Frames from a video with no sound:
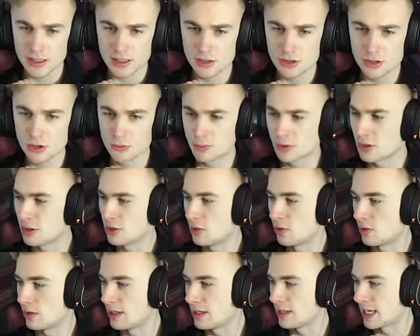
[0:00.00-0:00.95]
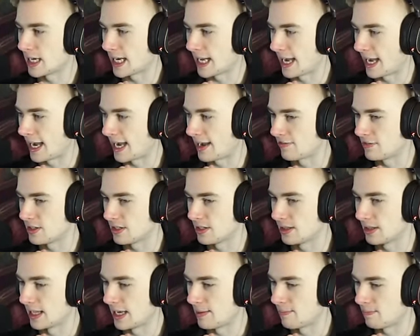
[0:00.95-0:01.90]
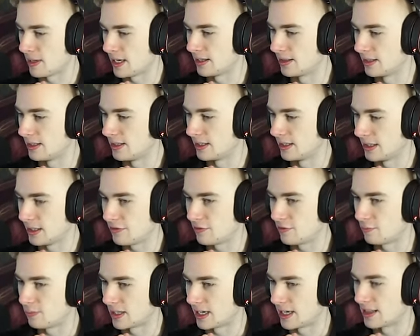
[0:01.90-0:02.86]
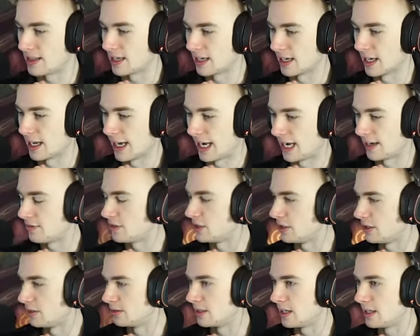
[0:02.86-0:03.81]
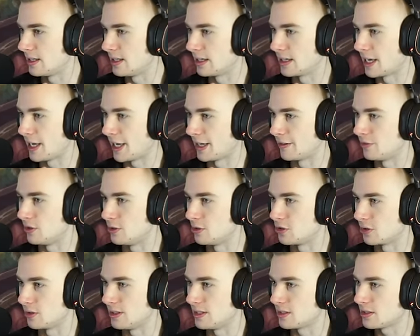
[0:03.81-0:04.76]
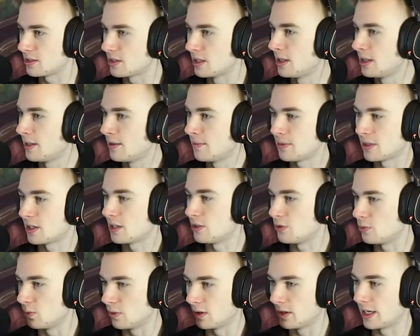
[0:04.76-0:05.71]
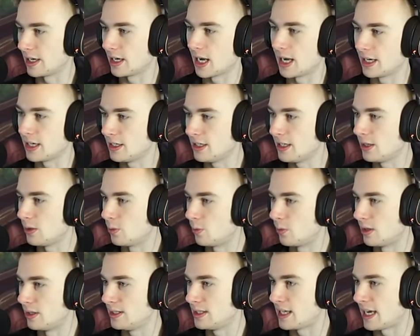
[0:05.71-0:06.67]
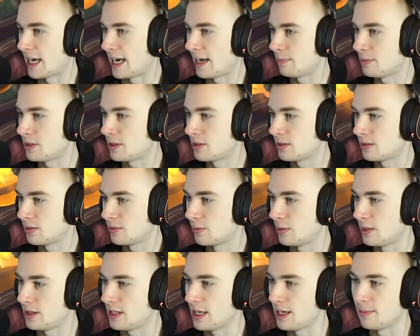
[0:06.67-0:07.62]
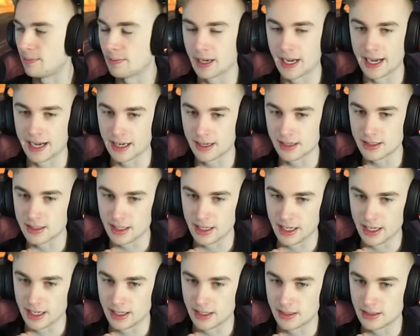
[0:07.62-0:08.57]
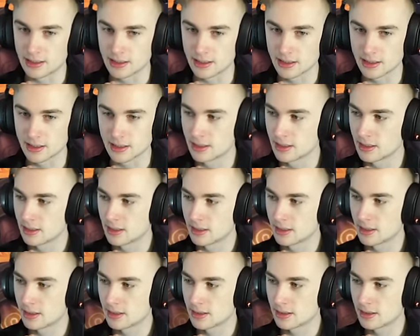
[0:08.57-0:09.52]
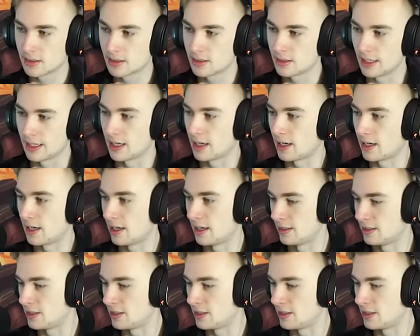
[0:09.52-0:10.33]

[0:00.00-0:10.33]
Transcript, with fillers: super annoying that I have to let Balin live, but I think I have to. I think I have no choice. Because, like, I could get one tapped with impact and, like, a